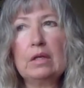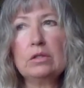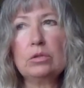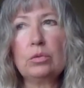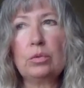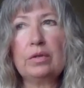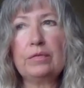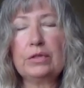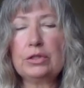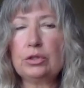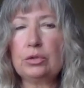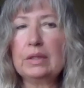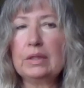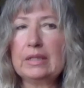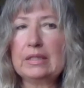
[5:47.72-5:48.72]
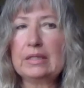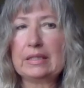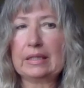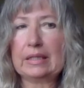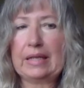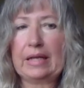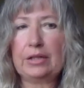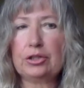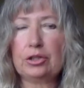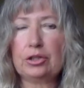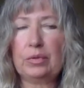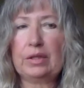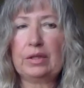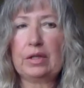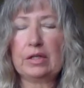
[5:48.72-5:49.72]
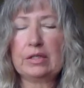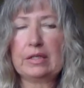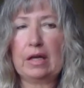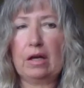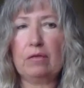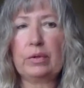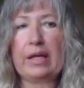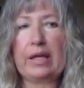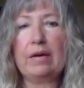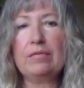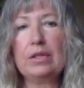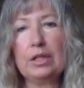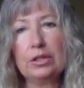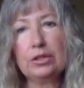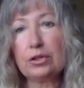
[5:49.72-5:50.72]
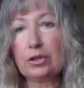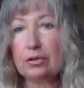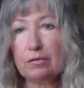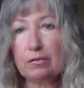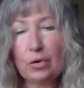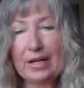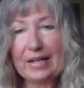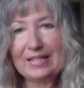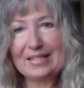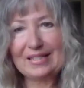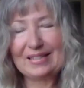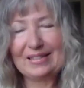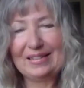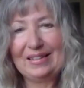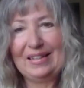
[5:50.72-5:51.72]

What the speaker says: sort of a dualistic nature with ourselves. We have the internal voice,